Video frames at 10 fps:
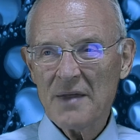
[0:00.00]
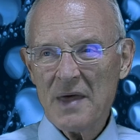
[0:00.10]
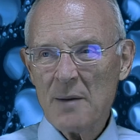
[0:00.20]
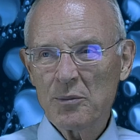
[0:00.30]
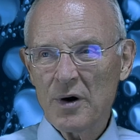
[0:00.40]

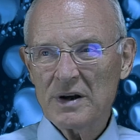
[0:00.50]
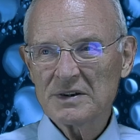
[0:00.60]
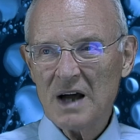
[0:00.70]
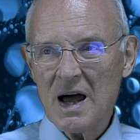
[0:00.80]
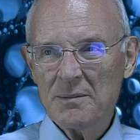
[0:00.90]
that point in
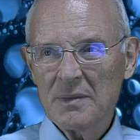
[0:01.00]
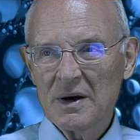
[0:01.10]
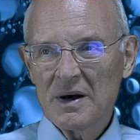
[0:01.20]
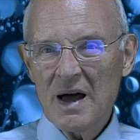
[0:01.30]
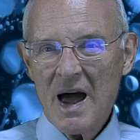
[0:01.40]
time
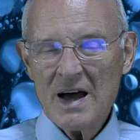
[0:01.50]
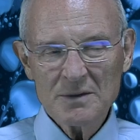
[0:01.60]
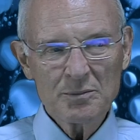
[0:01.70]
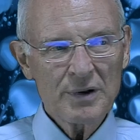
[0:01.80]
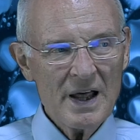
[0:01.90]

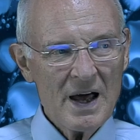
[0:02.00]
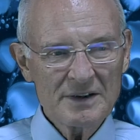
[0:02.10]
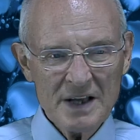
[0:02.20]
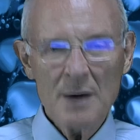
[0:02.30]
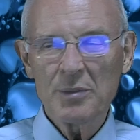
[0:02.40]
had
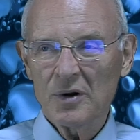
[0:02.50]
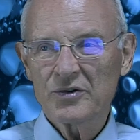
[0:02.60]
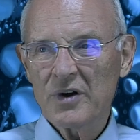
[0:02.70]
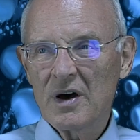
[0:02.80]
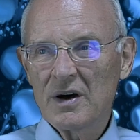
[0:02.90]

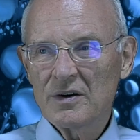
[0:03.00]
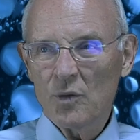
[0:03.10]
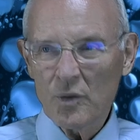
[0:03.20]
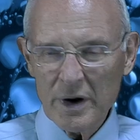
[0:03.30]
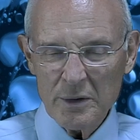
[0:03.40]
temples
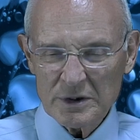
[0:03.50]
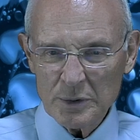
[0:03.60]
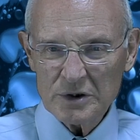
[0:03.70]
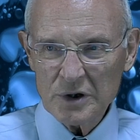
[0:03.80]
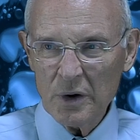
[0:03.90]
where you were
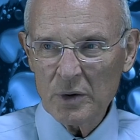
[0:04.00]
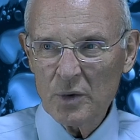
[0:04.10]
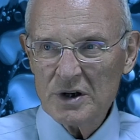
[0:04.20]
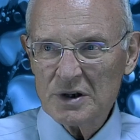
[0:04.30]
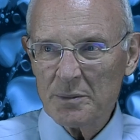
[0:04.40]
supposed to go and
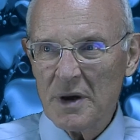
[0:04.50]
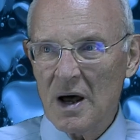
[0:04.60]
worship.